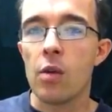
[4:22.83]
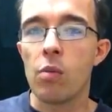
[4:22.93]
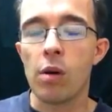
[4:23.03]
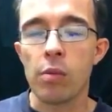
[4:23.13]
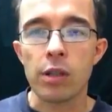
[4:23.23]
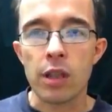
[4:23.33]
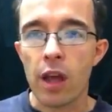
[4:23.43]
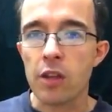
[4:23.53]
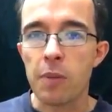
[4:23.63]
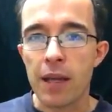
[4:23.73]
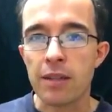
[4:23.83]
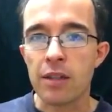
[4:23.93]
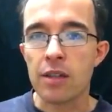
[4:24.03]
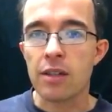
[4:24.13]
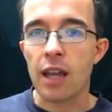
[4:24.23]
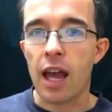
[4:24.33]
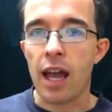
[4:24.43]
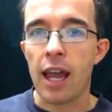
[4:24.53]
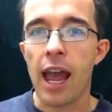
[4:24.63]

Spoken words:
What did those passages say?